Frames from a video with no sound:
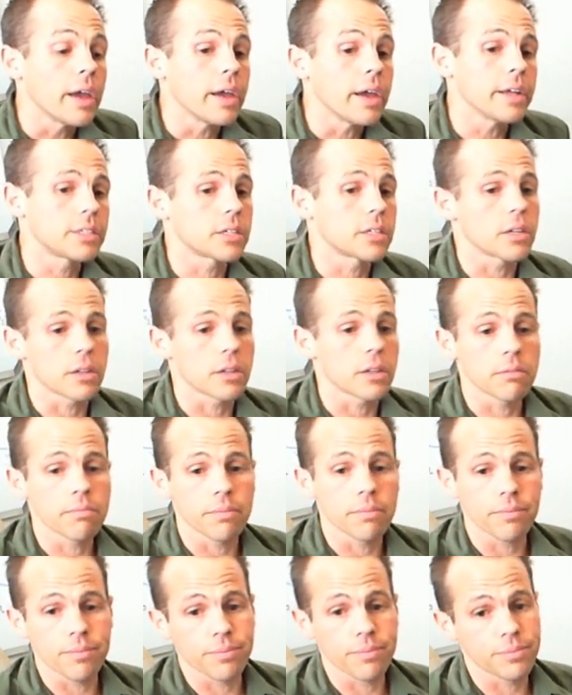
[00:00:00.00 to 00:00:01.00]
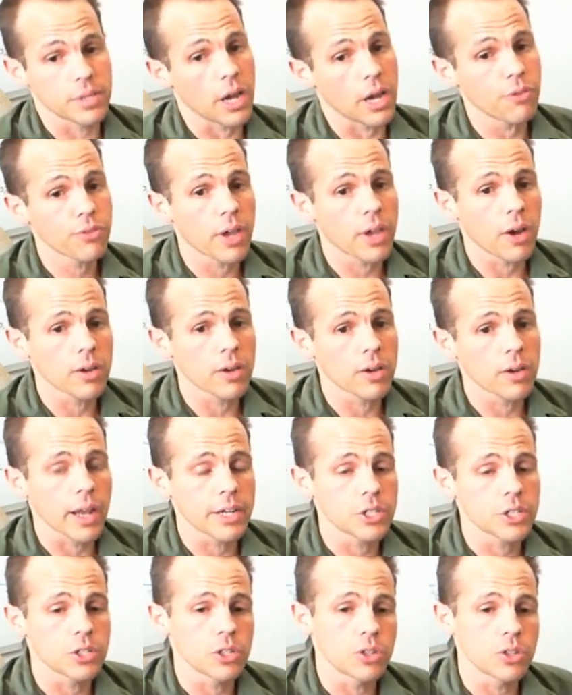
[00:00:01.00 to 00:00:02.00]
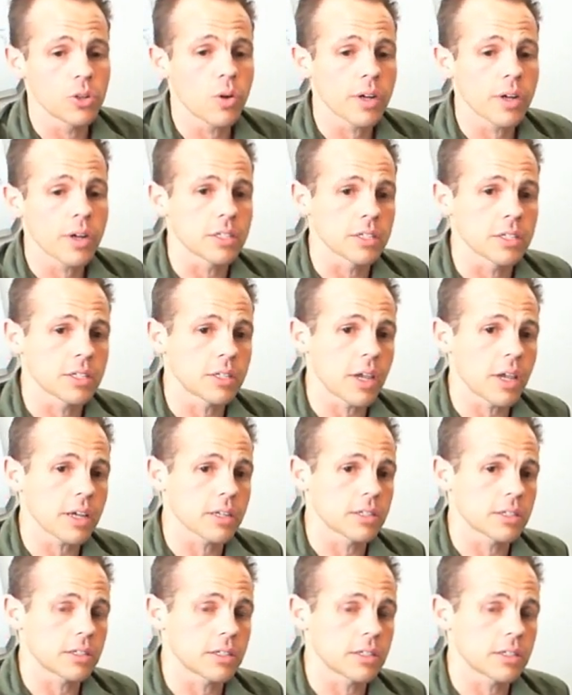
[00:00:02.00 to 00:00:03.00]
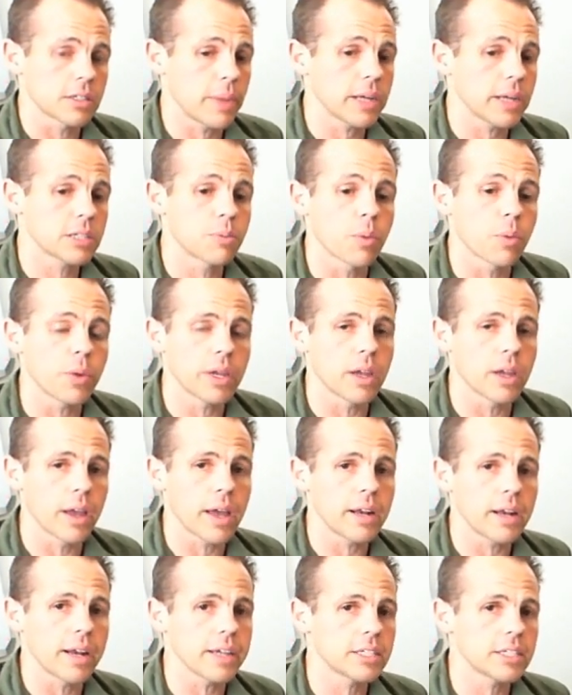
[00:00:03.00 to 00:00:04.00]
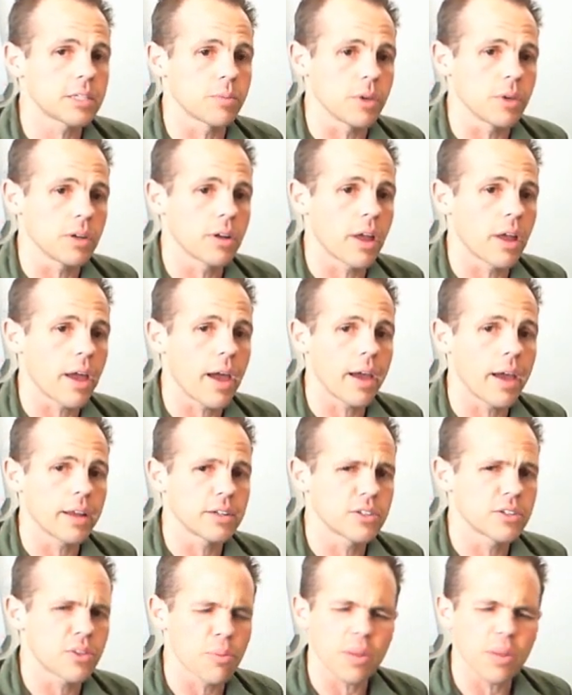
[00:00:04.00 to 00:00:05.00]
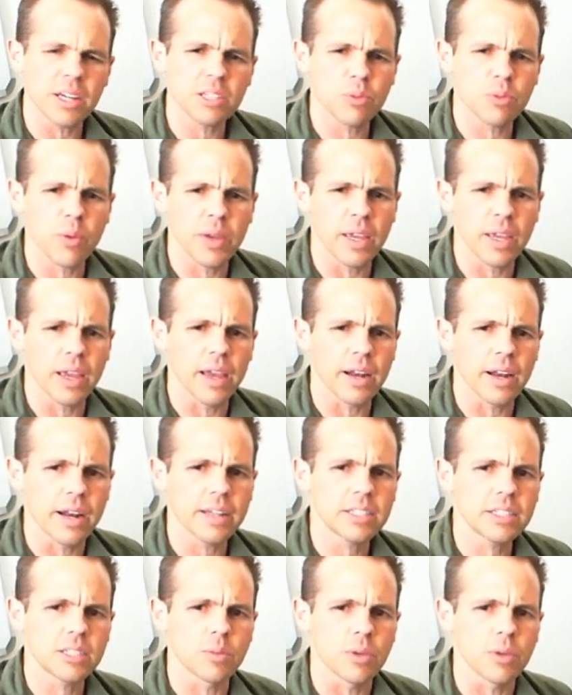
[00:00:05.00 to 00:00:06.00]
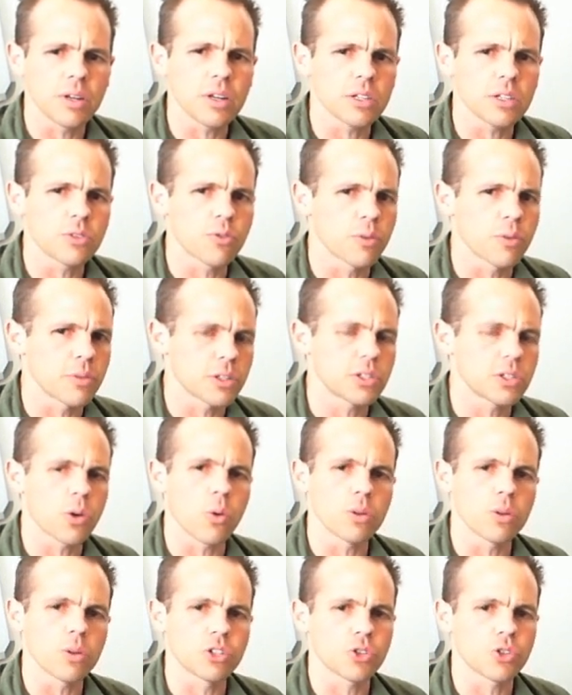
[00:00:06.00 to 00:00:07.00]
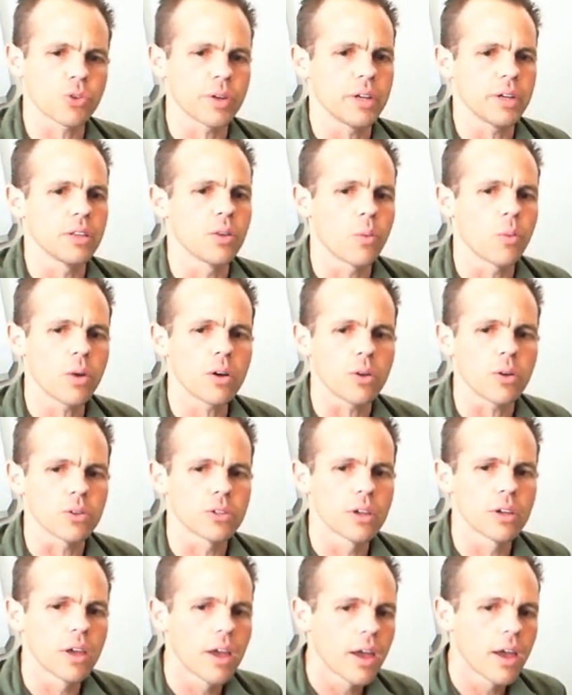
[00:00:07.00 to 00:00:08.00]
It's a tough calculation to do, I suspect, but we can get an estimate, and the place where we can get an estimate is from the tallest tree in the world.